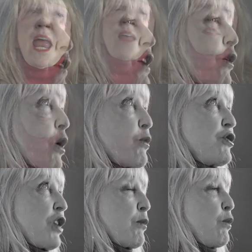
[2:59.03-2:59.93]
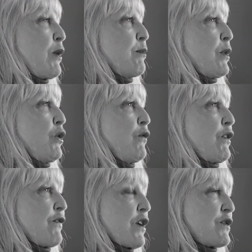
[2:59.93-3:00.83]
and the year I was chairman, we
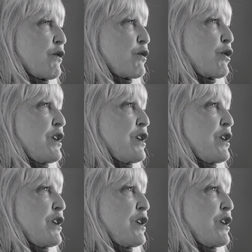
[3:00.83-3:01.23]
moved the Festival of